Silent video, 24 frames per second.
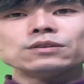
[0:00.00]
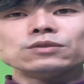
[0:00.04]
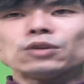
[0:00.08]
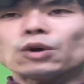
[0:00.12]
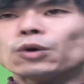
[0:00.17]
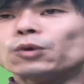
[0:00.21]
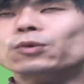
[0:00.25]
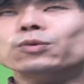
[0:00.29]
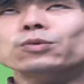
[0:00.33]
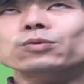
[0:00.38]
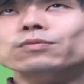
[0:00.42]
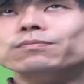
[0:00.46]

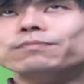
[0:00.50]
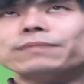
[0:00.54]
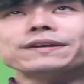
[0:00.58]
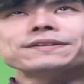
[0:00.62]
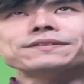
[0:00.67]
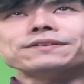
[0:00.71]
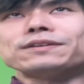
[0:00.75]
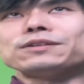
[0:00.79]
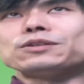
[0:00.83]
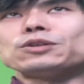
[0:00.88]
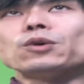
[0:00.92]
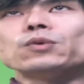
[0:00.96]

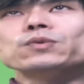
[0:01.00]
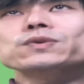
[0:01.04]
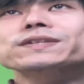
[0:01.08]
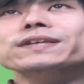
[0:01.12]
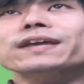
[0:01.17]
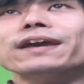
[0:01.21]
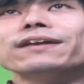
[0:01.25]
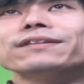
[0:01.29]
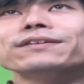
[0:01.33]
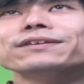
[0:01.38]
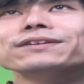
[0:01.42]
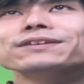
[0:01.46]
basically no
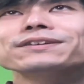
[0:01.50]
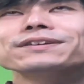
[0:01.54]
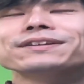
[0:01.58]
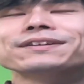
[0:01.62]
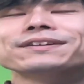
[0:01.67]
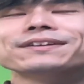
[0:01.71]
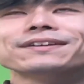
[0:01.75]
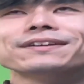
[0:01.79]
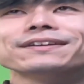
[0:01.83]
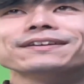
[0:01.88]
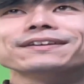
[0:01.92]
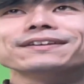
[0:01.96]
scaling.
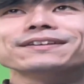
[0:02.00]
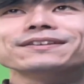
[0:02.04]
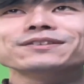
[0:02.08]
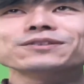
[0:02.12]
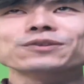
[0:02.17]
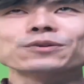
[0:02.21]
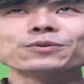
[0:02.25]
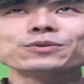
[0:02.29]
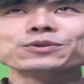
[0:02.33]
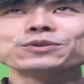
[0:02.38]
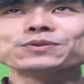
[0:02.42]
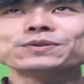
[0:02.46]

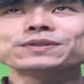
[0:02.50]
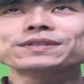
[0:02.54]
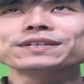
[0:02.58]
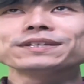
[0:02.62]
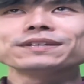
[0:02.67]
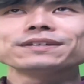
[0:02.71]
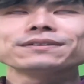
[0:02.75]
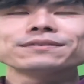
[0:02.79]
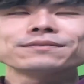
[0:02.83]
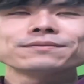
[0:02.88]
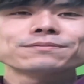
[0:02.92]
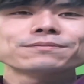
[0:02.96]
So you
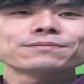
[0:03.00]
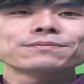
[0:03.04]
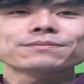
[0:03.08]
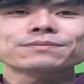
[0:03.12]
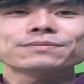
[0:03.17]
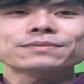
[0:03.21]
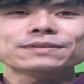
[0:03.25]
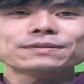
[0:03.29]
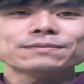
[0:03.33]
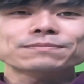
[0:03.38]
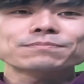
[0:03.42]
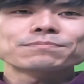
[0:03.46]
see
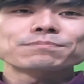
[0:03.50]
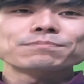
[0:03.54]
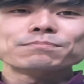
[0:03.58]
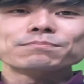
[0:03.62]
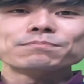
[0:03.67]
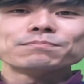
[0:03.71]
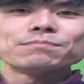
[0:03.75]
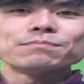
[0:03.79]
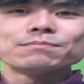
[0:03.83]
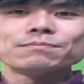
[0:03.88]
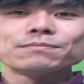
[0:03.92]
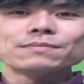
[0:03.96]

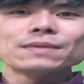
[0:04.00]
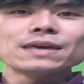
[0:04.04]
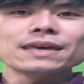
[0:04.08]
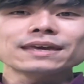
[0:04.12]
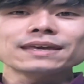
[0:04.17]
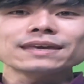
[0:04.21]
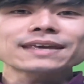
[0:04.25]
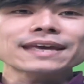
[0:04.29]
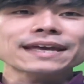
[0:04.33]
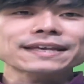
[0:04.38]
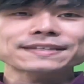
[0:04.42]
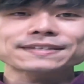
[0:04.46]

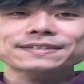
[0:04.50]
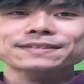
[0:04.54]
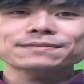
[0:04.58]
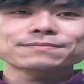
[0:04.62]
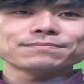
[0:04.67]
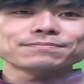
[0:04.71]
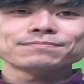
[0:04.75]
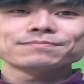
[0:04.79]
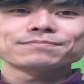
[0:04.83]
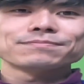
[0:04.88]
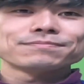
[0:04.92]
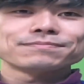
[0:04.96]
me
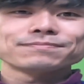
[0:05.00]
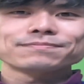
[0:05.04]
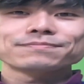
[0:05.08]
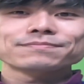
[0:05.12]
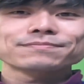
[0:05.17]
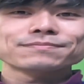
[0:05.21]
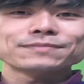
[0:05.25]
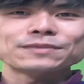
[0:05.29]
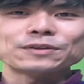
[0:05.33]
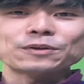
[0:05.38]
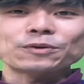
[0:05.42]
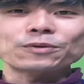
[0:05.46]
as,
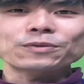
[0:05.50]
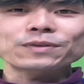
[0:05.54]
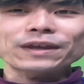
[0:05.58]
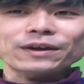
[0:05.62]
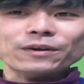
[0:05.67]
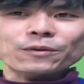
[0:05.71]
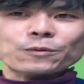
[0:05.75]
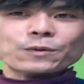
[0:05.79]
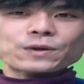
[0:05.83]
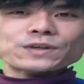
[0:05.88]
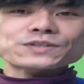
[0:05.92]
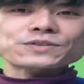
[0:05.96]

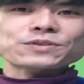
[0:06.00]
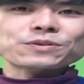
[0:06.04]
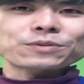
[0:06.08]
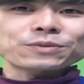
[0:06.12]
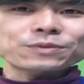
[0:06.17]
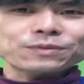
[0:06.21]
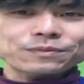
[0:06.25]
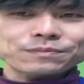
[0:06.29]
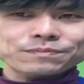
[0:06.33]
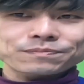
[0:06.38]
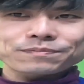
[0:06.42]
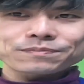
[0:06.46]
like
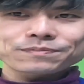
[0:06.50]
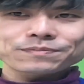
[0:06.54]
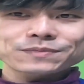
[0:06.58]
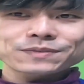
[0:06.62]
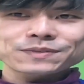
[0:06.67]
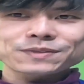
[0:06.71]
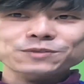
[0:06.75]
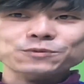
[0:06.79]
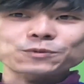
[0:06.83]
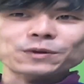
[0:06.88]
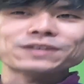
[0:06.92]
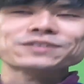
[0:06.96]
original
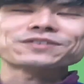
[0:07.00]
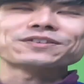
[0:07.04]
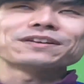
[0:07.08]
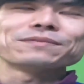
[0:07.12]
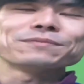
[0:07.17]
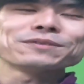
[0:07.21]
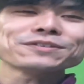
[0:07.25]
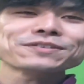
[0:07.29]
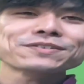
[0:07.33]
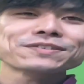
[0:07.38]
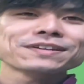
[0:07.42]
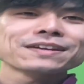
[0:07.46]
stretched
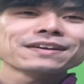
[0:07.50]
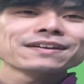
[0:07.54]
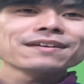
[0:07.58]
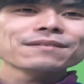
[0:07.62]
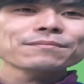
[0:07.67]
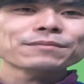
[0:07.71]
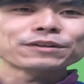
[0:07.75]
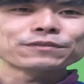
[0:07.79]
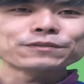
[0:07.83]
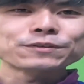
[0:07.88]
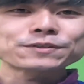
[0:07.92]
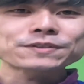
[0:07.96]
image.
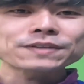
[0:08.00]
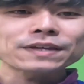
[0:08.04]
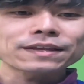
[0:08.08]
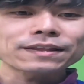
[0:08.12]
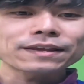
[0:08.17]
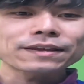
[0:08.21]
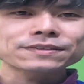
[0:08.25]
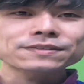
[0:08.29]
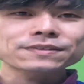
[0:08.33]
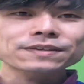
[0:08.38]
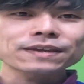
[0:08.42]
But if you say like